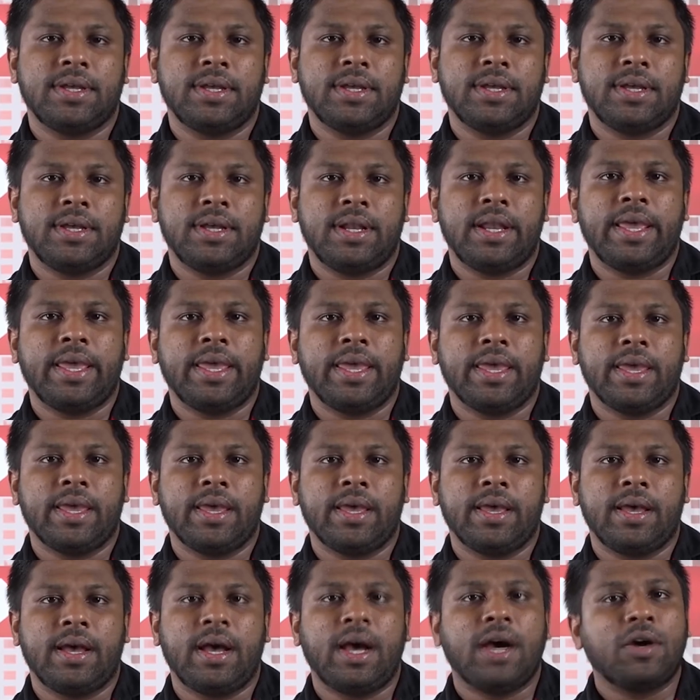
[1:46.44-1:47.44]
like
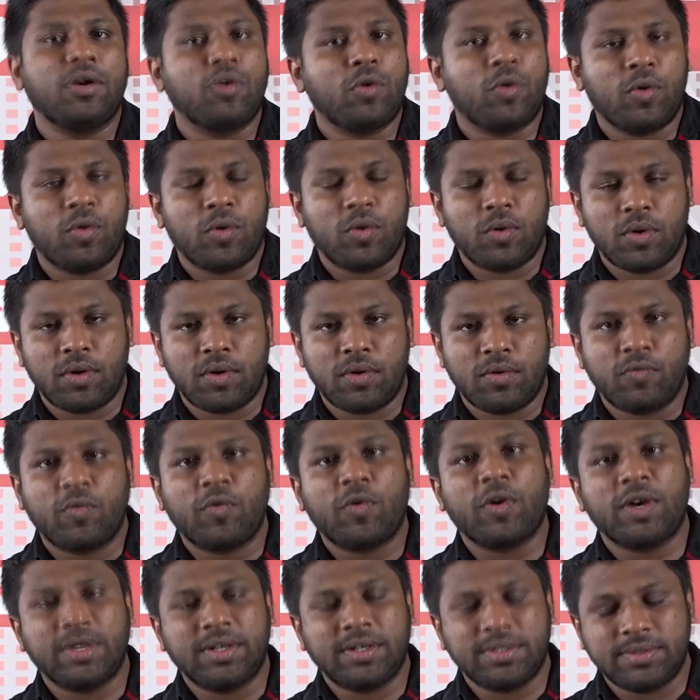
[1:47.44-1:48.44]

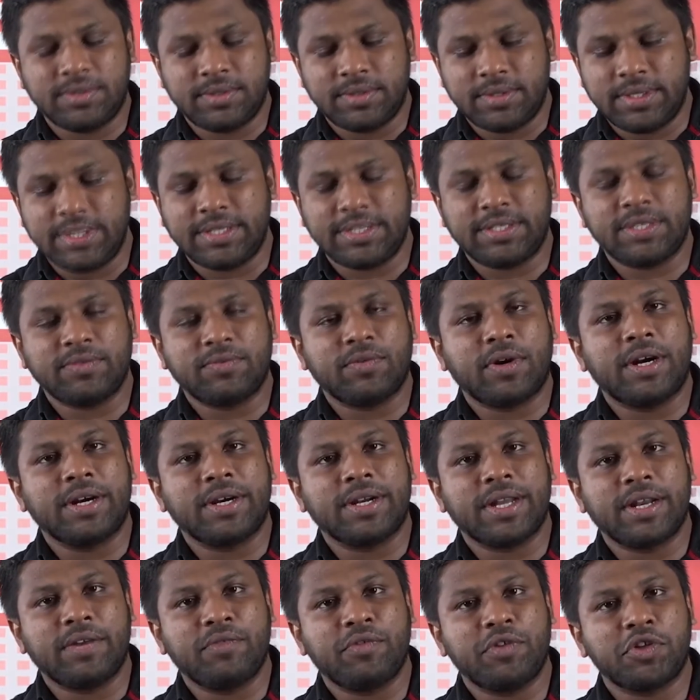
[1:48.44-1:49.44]
what this Art
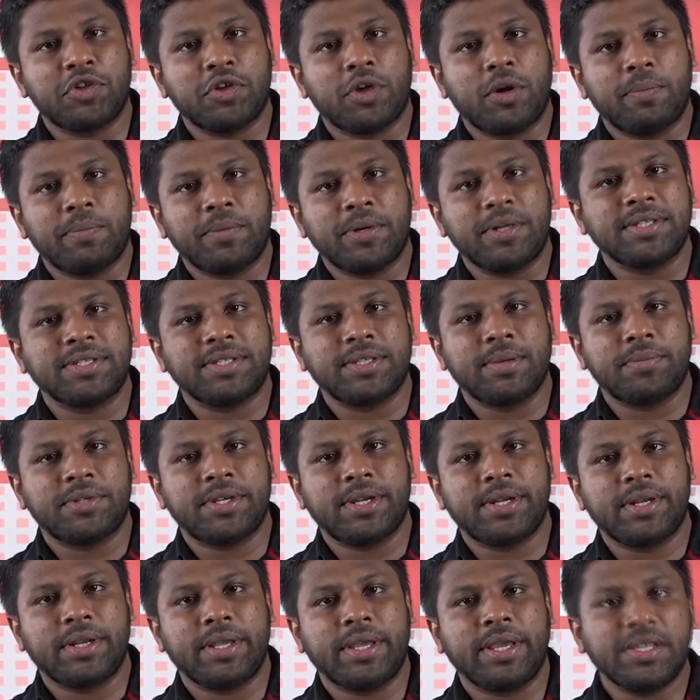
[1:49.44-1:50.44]
and Visual Perception
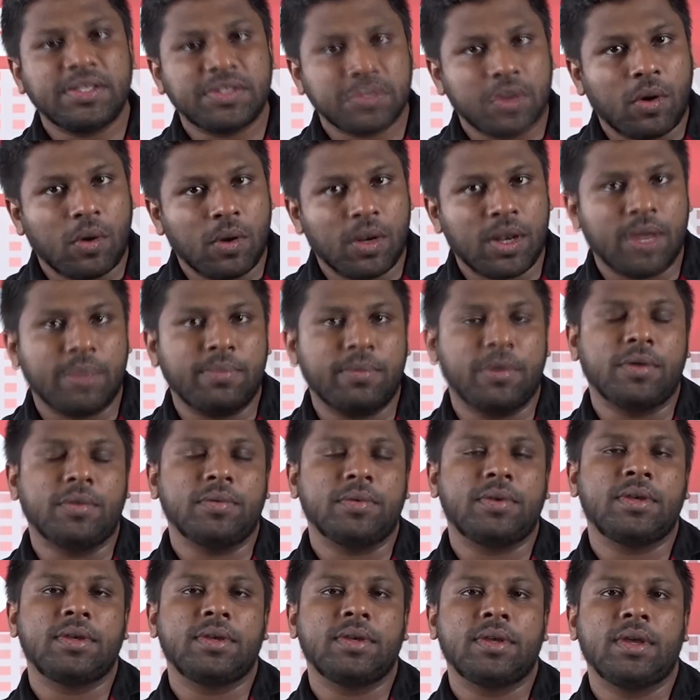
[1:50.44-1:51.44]
is all about,
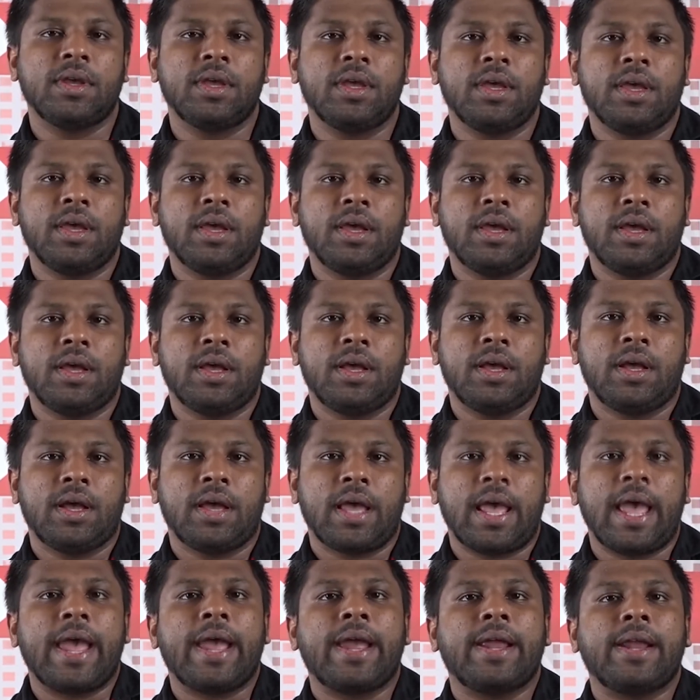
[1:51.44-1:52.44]

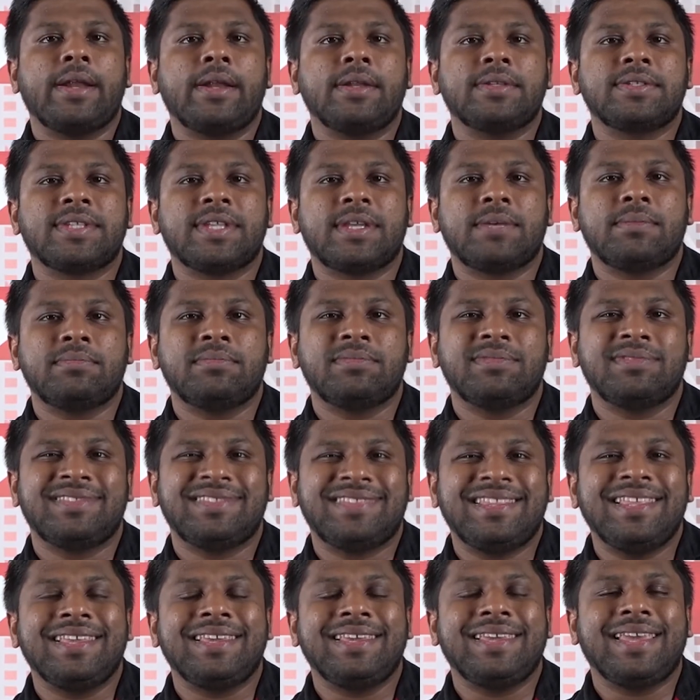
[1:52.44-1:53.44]
and some
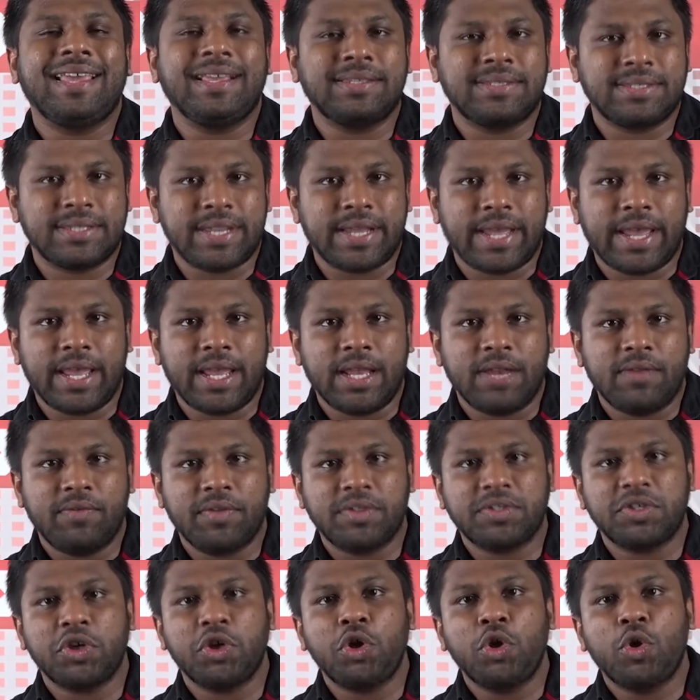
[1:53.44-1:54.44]
thinking style which
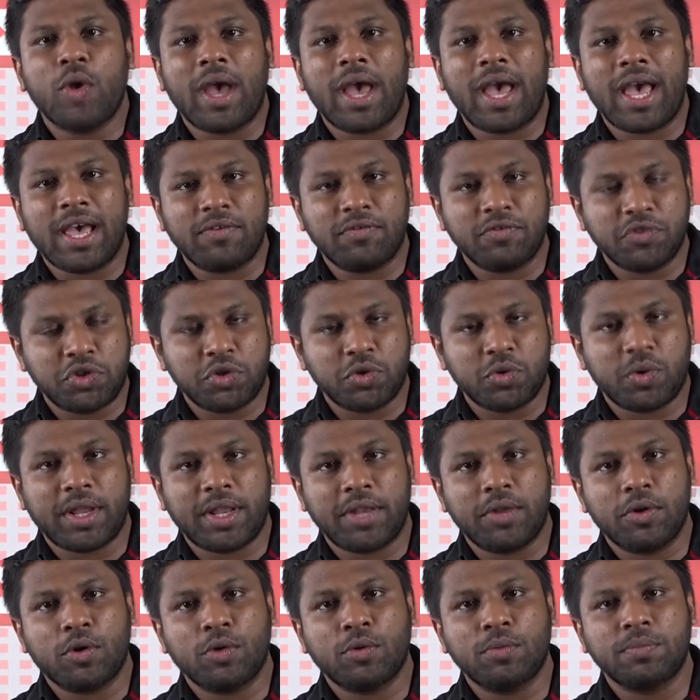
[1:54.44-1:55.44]
you have to
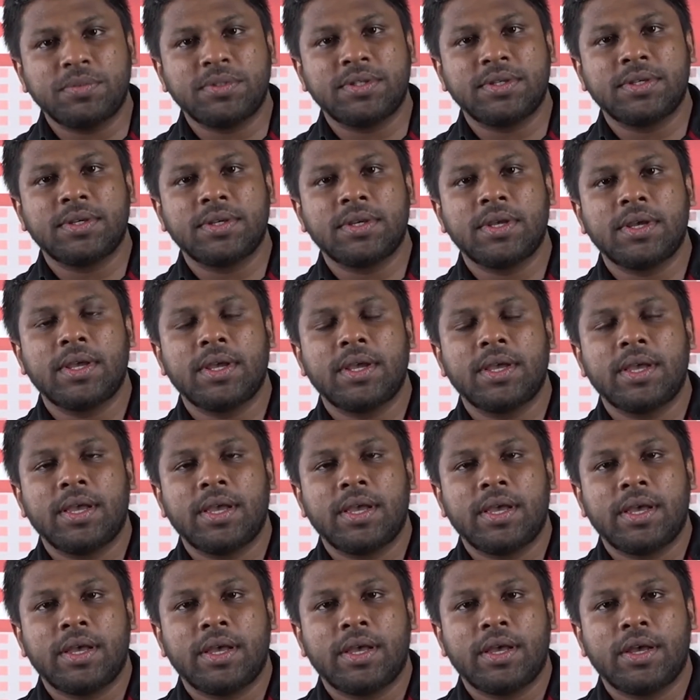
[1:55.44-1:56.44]
adopt
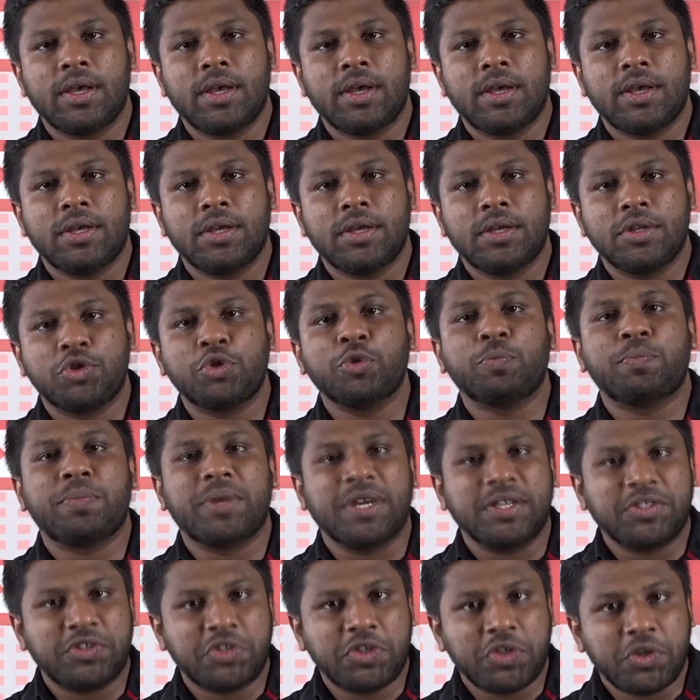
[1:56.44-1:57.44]
to
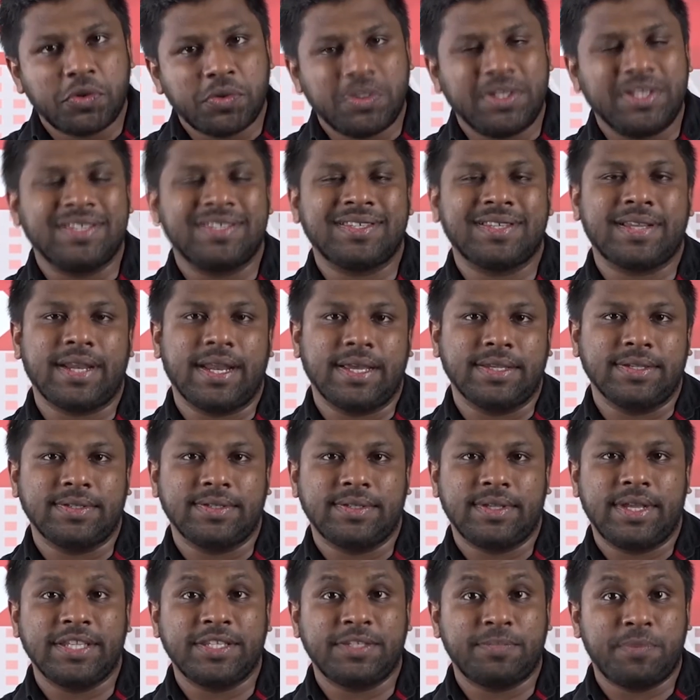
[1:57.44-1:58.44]
pursue this class,
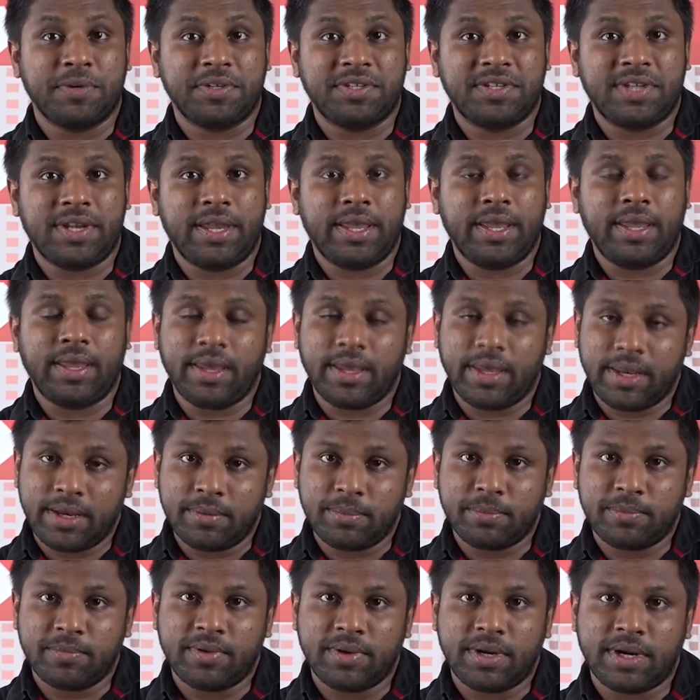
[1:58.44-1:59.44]
especially in
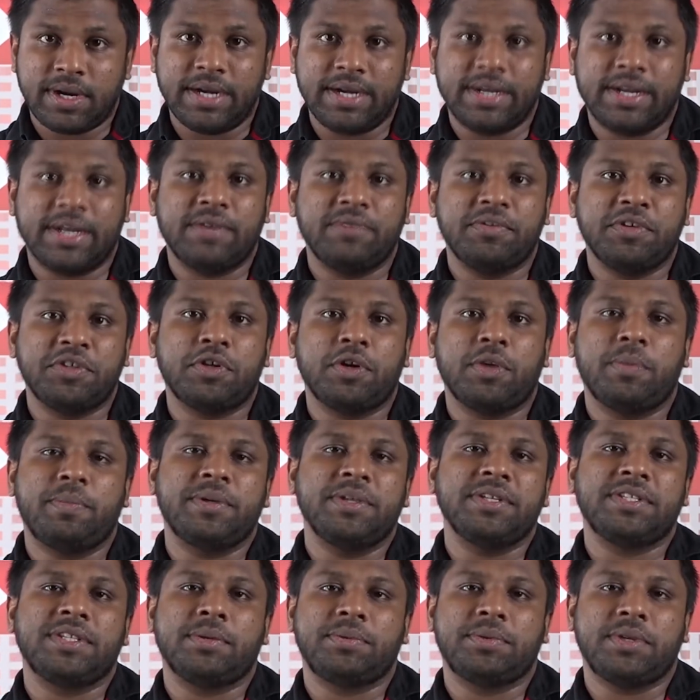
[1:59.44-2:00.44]
Art and Visual
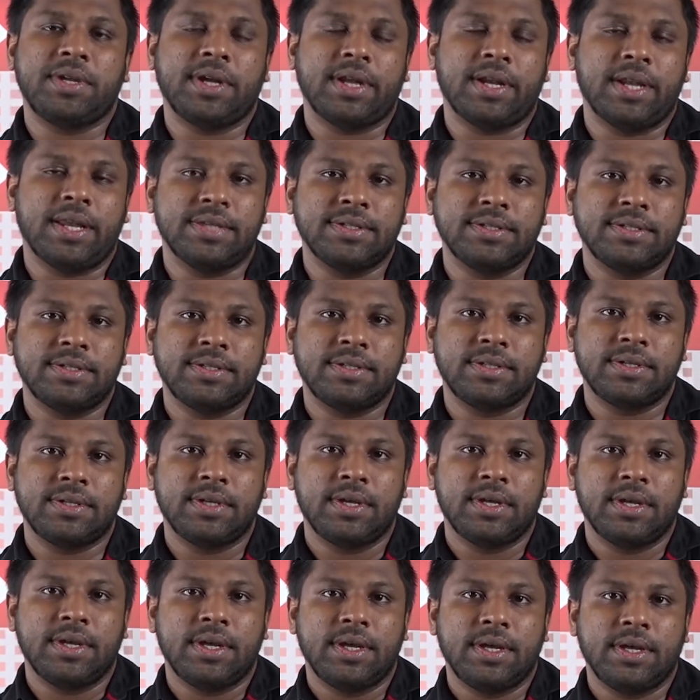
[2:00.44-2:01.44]
Perception class.
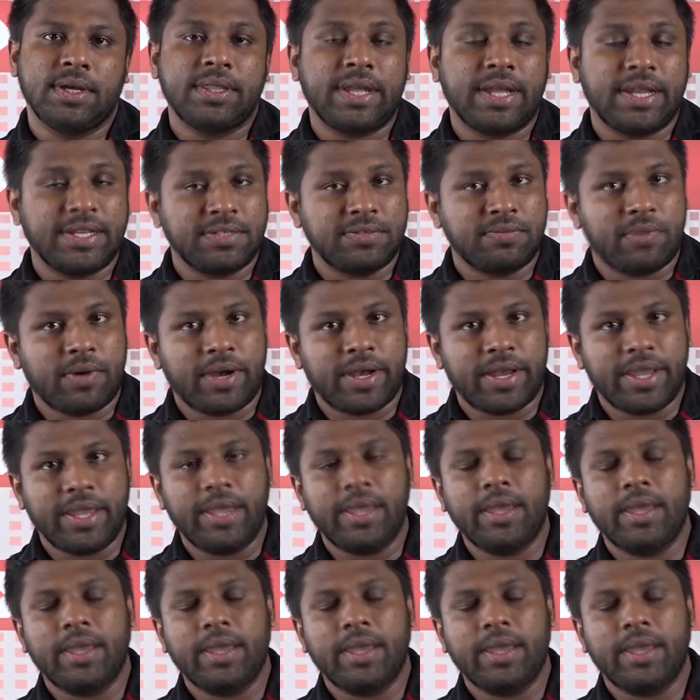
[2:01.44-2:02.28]
That's why